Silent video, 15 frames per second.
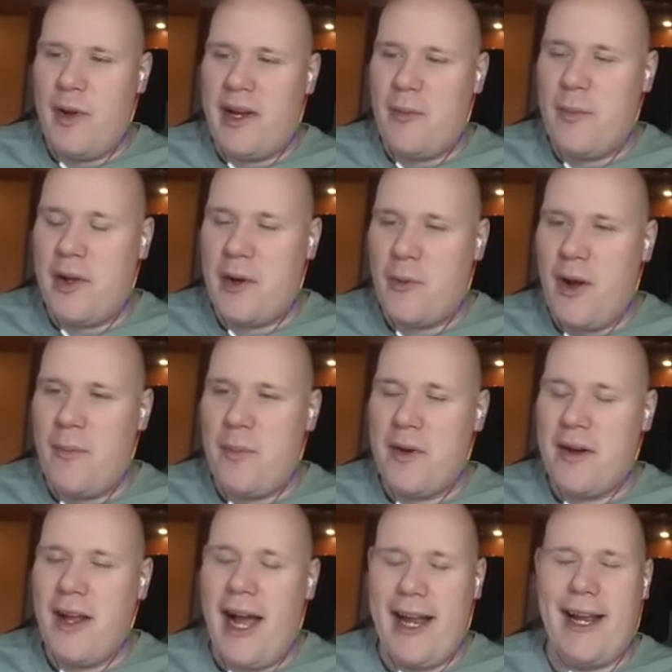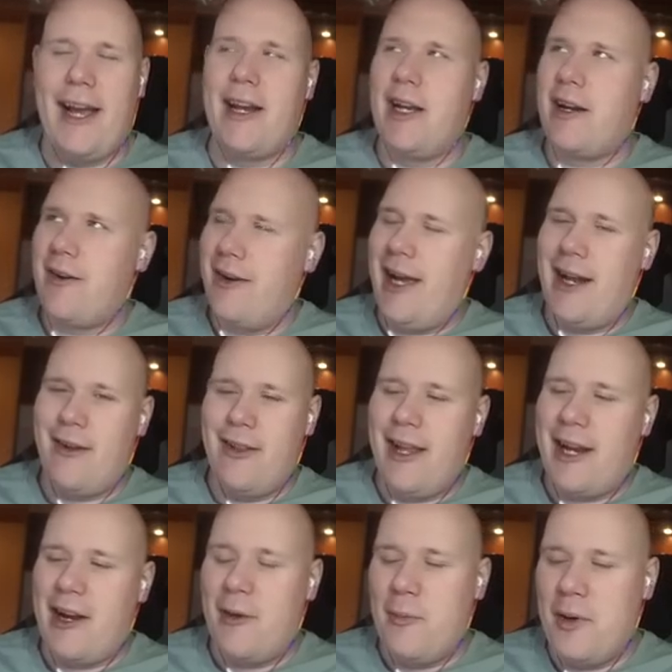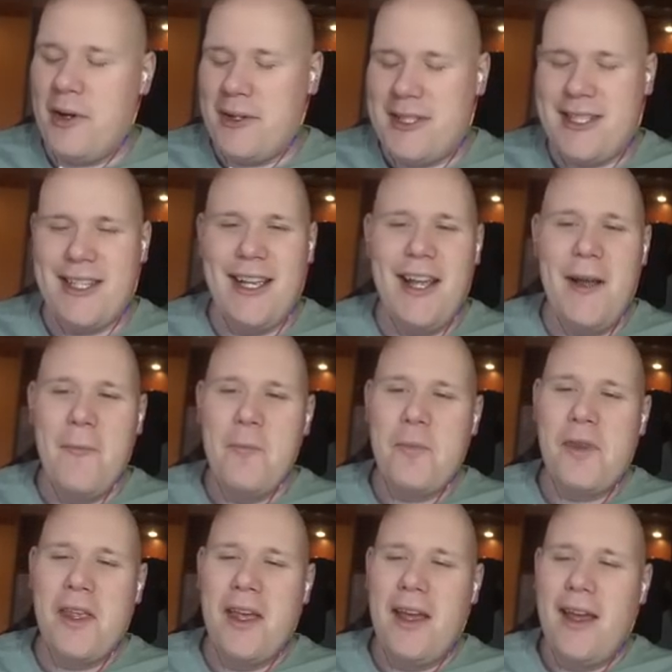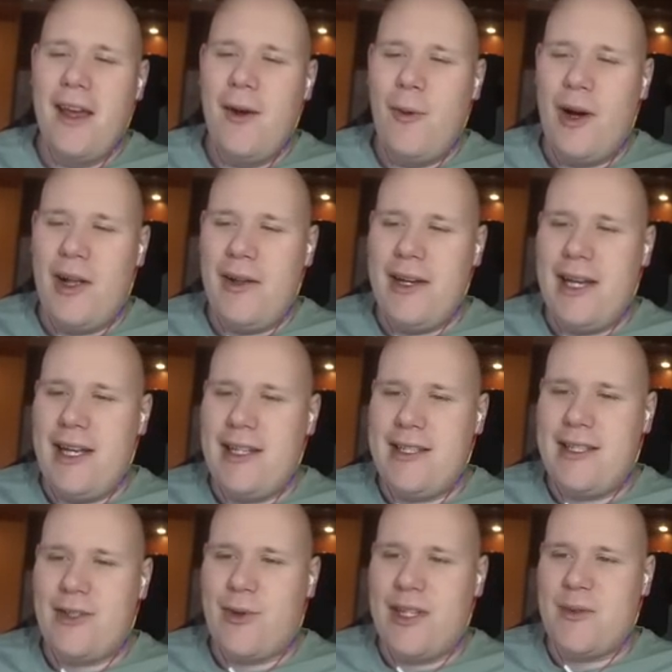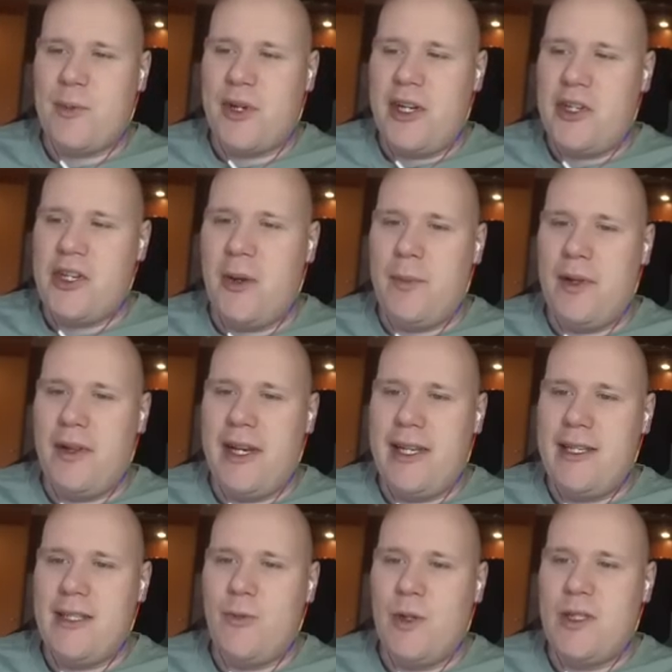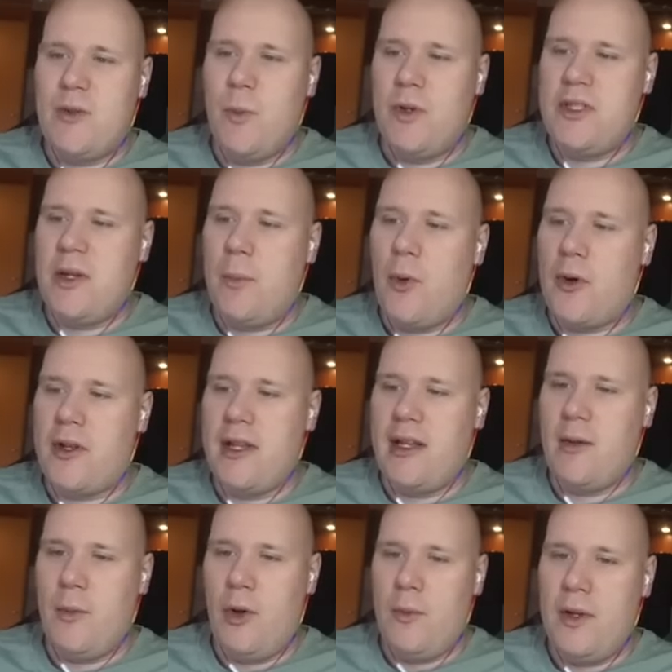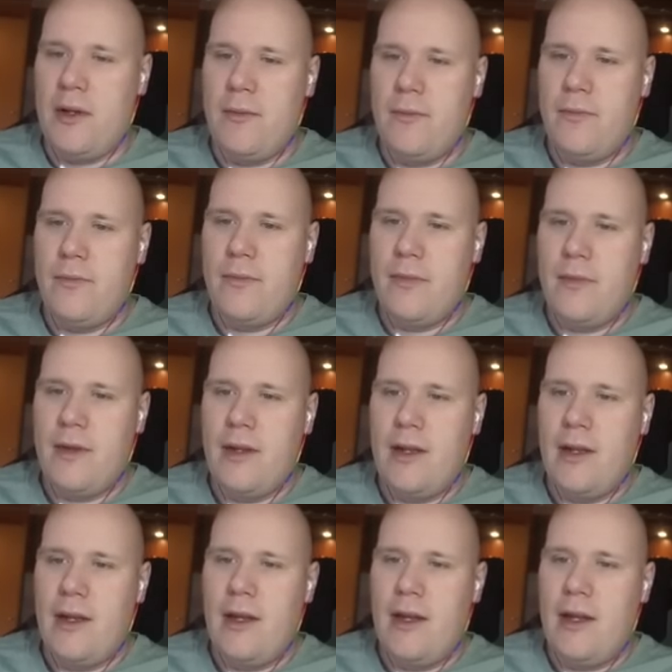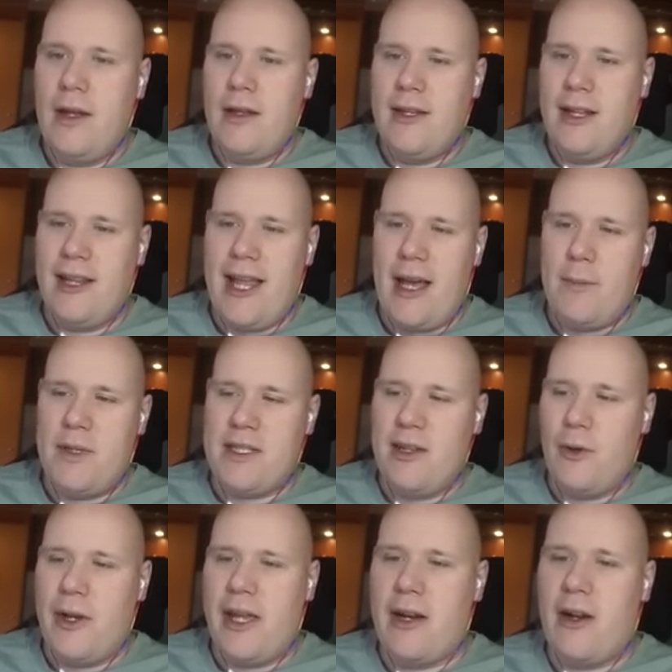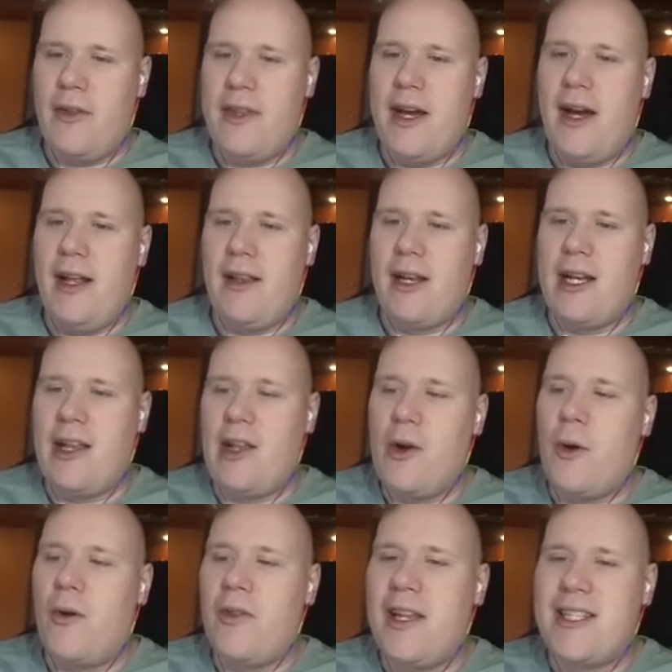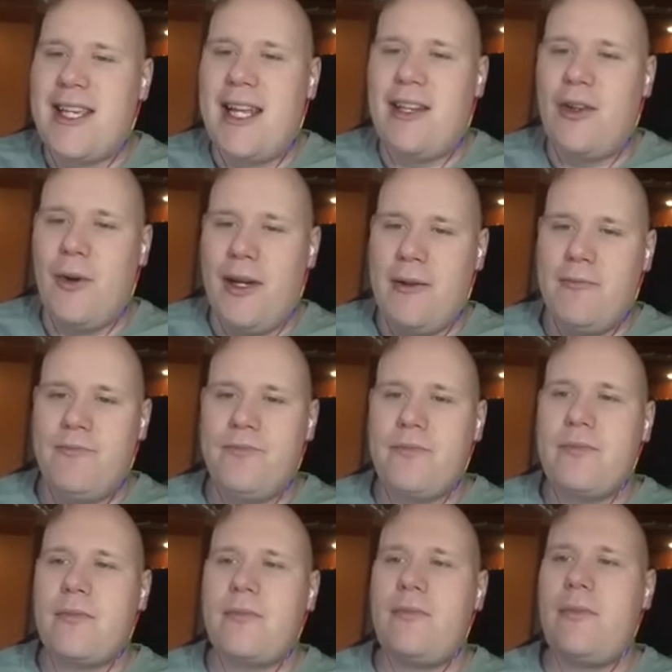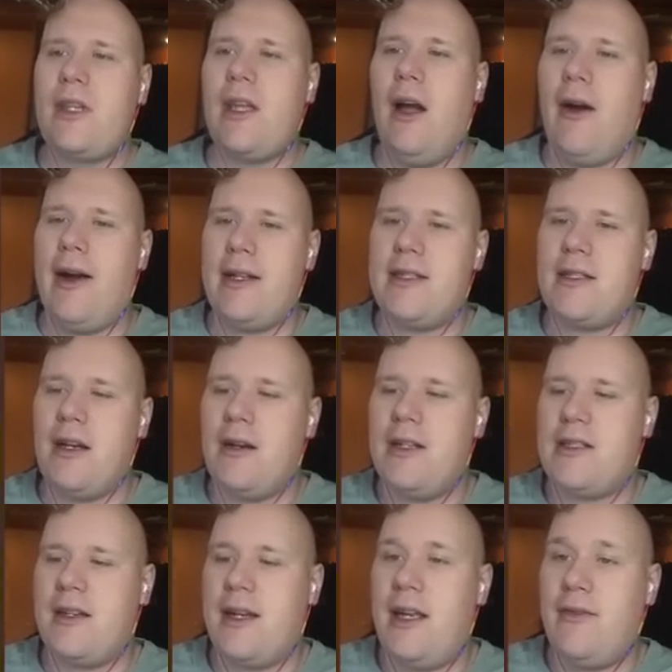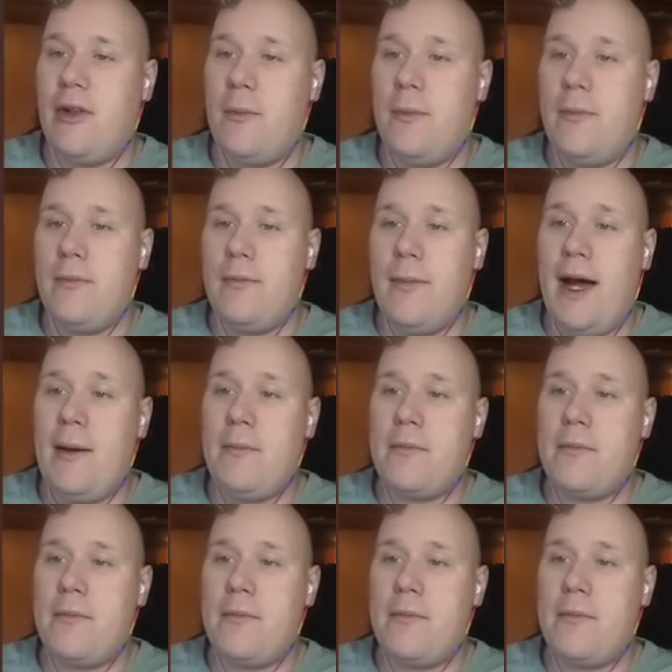a better weapon. I kinda agree, I don't like gunboats. Well, its transportation ability is what's most important at the moment. The lab is located on the island in the north. Let's get to it. Alright, so it's a naval map.